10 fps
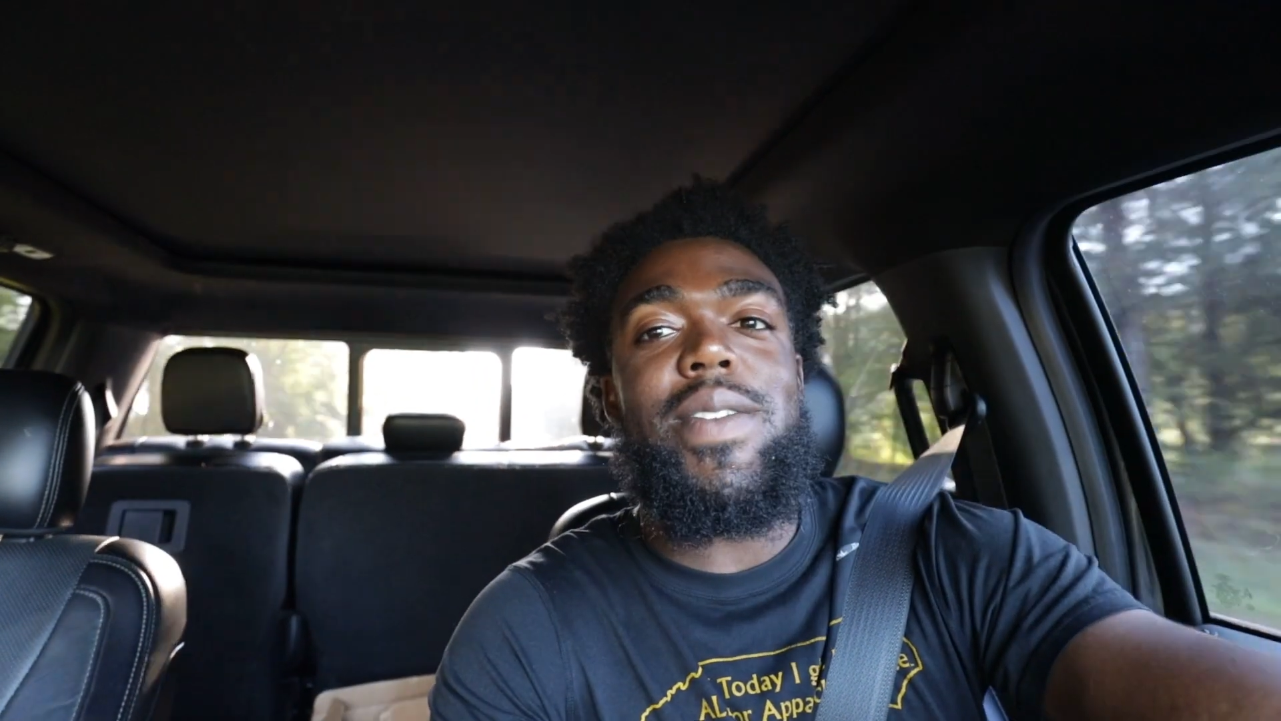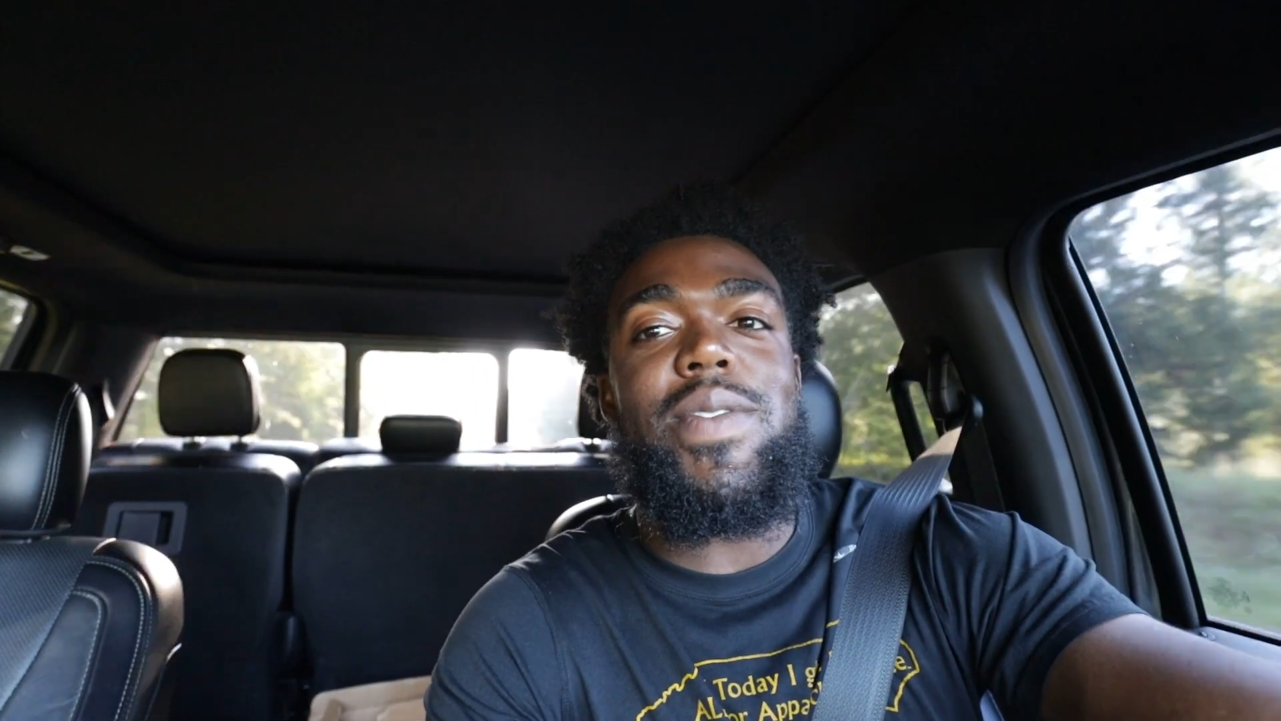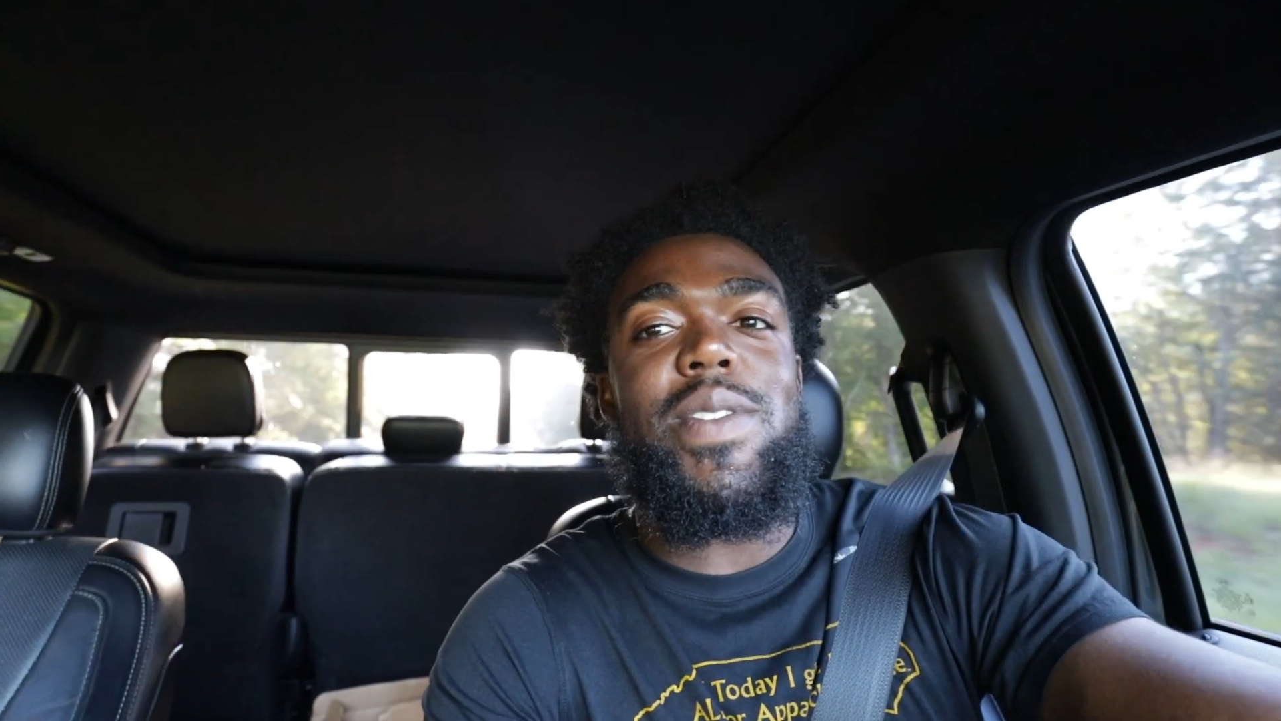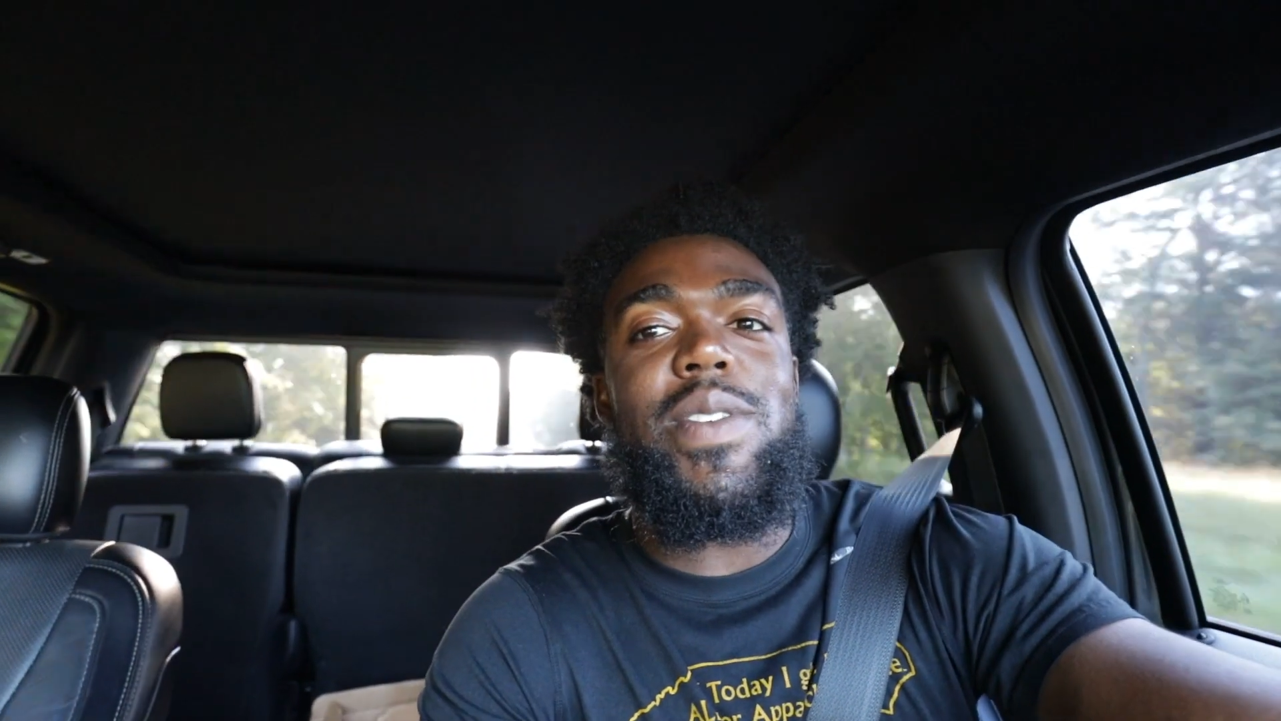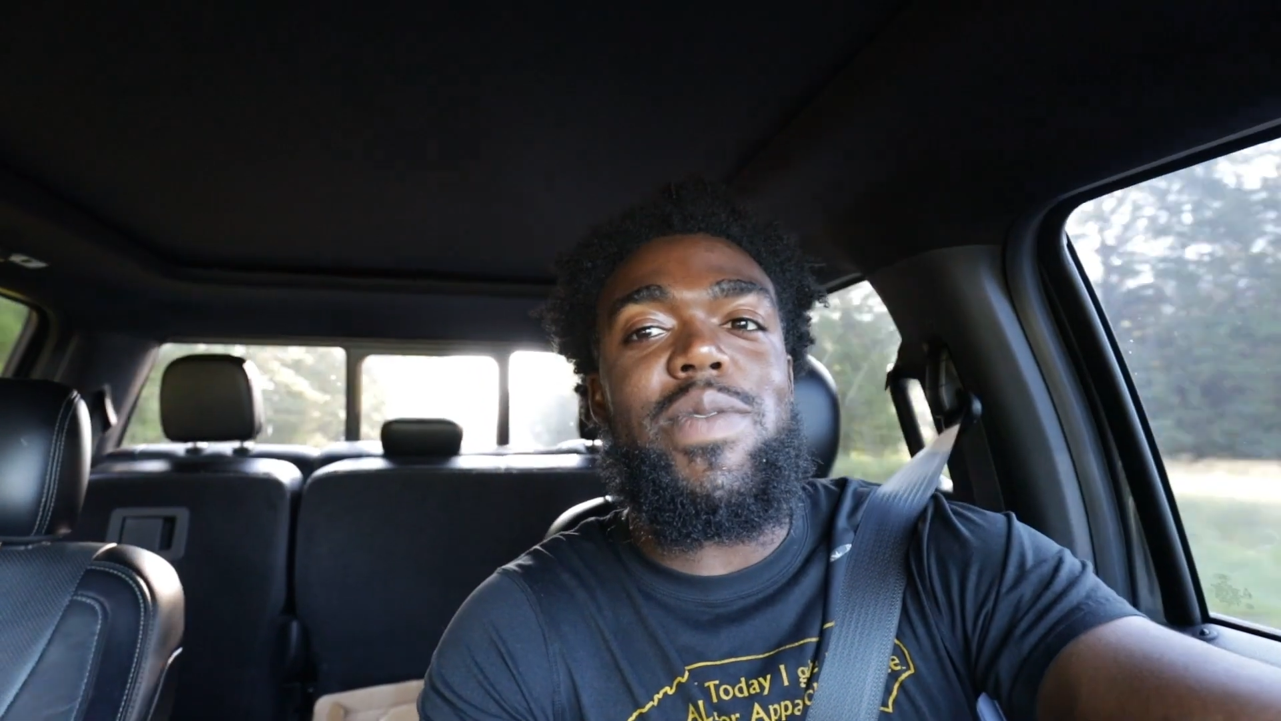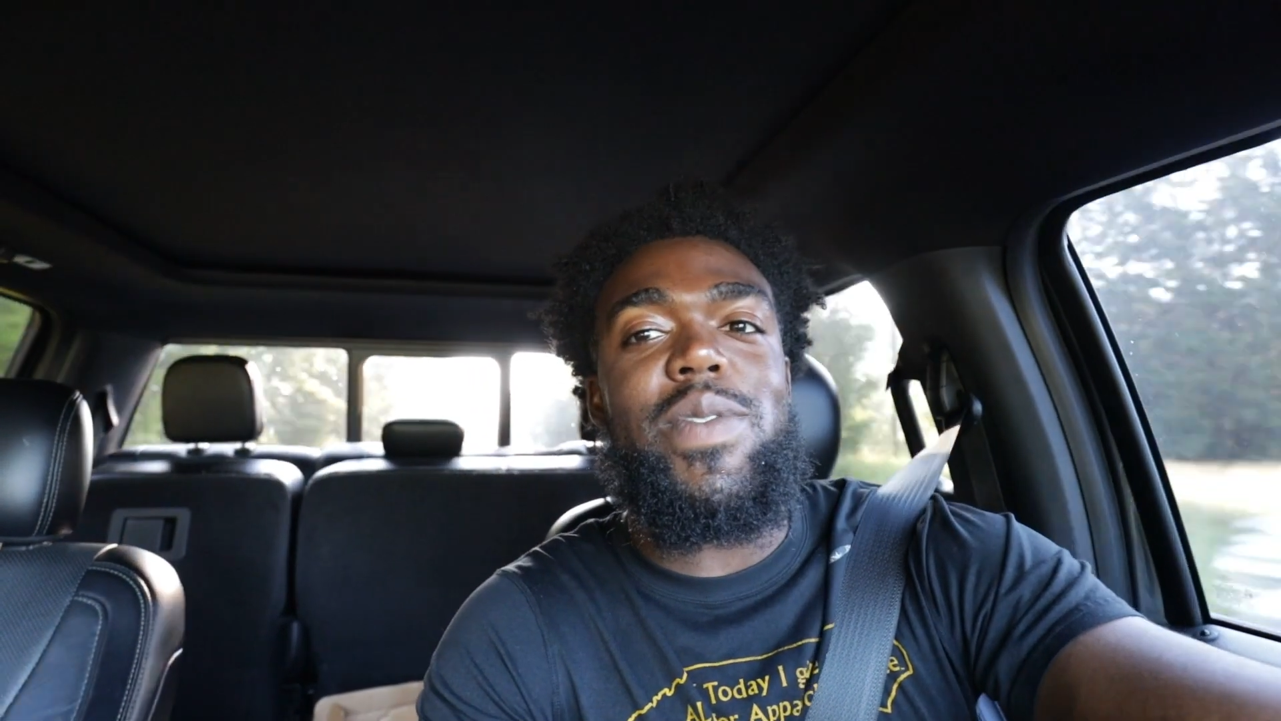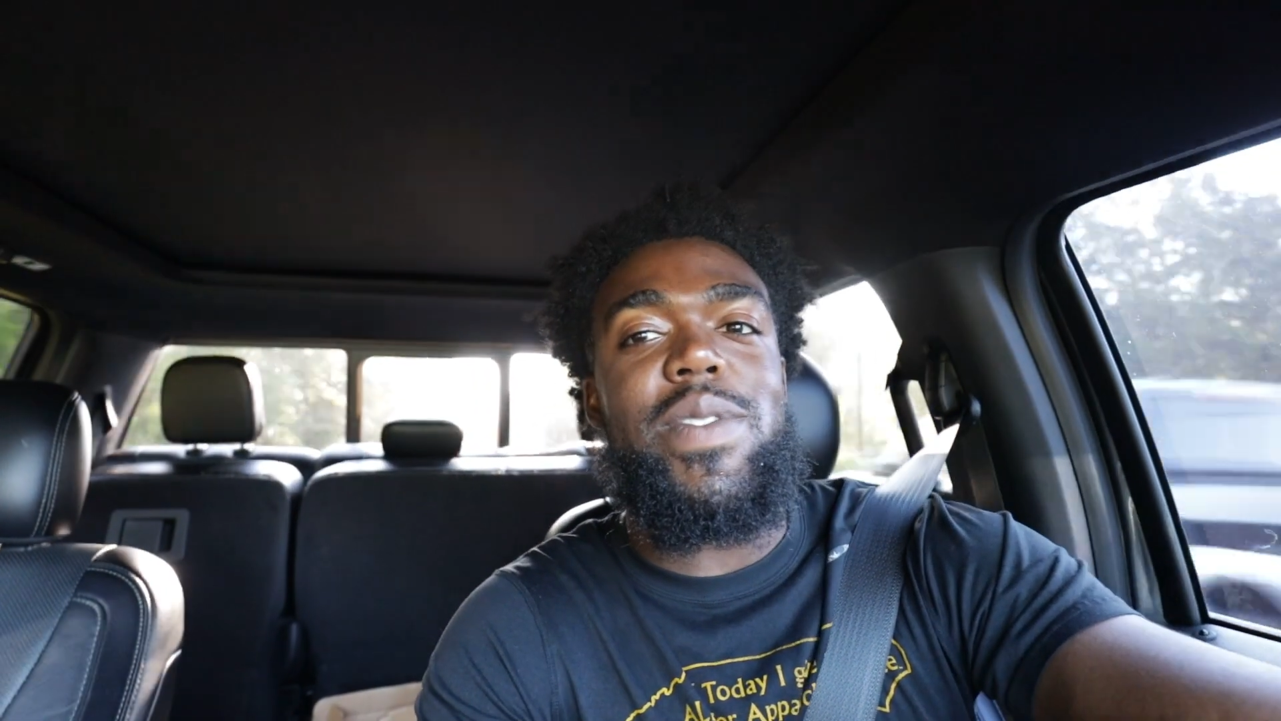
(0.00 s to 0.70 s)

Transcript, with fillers: I don't know if